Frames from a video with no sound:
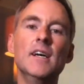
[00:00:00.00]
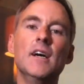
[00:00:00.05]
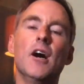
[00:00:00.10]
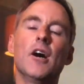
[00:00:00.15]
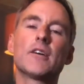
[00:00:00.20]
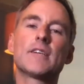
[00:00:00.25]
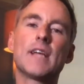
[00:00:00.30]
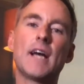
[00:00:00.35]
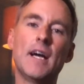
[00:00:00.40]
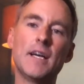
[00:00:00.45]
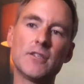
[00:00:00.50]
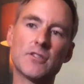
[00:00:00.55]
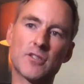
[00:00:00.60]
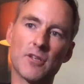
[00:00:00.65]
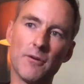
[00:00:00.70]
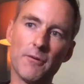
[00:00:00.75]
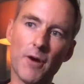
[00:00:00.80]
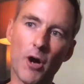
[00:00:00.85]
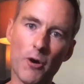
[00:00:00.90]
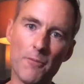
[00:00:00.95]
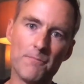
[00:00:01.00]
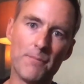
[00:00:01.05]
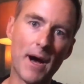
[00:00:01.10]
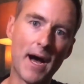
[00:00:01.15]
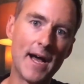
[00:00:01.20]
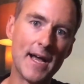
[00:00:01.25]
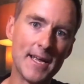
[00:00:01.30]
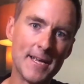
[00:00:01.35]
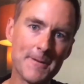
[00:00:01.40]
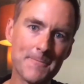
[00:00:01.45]
okay, to
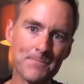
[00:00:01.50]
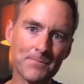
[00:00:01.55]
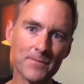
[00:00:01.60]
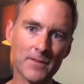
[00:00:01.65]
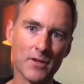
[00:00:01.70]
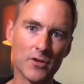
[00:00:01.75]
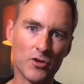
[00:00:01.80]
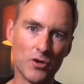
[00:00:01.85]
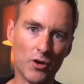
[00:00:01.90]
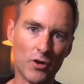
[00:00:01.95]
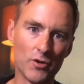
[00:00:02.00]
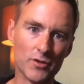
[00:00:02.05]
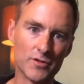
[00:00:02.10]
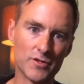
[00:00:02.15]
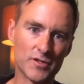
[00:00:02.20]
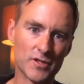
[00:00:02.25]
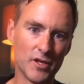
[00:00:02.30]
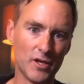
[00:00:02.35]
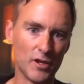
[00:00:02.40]
obey God's